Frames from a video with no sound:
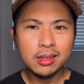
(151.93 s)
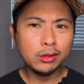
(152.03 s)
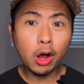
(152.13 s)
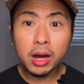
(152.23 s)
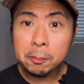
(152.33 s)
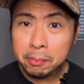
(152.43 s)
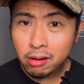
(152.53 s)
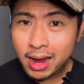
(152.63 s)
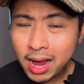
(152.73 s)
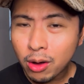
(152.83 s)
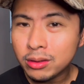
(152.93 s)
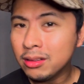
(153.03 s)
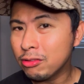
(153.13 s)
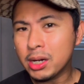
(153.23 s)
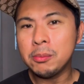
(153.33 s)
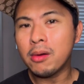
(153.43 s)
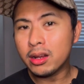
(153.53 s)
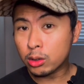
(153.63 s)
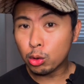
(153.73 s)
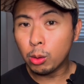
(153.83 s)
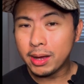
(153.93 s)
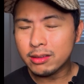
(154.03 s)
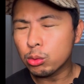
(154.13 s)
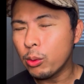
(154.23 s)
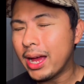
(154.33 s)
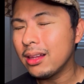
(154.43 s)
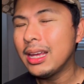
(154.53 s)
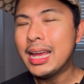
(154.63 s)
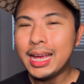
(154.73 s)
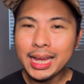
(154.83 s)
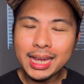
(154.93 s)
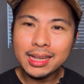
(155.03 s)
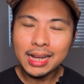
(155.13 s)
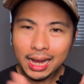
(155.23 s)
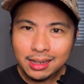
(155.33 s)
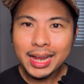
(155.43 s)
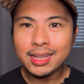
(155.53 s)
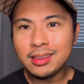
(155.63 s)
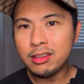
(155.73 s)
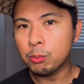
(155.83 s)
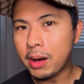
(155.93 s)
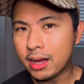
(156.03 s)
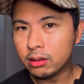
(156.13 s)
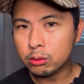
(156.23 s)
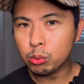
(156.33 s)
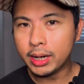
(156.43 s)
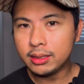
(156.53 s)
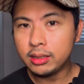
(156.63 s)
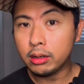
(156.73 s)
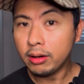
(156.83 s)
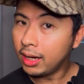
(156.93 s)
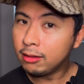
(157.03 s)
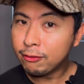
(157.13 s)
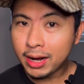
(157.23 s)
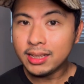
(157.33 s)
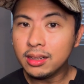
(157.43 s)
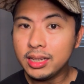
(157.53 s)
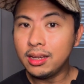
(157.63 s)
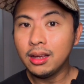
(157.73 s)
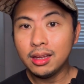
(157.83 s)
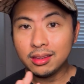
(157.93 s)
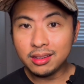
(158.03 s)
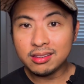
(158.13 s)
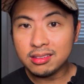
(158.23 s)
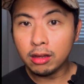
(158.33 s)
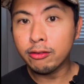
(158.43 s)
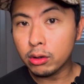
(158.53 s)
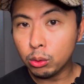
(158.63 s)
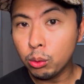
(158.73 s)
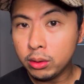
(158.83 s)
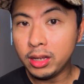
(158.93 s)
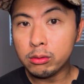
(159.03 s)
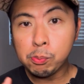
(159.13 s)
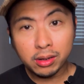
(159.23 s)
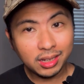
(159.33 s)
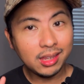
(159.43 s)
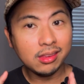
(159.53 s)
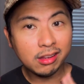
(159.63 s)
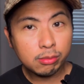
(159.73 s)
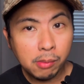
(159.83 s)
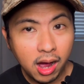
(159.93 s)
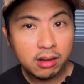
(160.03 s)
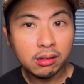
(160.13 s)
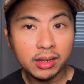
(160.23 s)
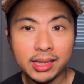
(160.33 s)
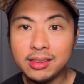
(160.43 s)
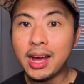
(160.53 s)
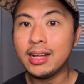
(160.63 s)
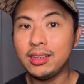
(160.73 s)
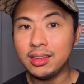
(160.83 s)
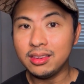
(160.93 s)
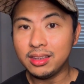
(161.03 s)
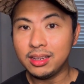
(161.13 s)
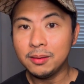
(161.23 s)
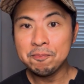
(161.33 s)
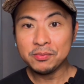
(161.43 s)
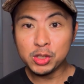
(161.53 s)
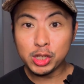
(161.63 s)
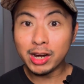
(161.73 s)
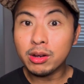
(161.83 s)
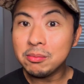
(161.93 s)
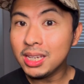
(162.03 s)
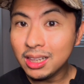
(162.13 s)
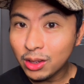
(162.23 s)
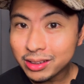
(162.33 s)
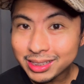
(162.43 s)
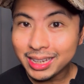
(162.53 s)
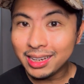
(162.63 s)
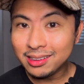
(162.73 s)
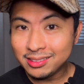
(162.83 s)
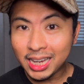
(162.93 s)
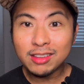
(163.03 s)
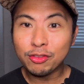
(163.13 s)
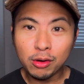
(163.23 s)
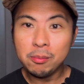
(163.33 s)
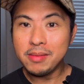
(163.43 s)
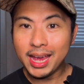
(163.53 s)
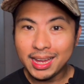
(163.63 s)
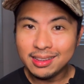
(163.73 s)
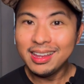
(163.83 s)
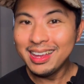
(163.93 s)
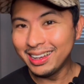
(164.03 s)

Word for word: dark brown, very monochrome as well. And I like these bottles right here. And finally, this Silver Oud is put in this bottle and not in the Jeremy looking Date for Men,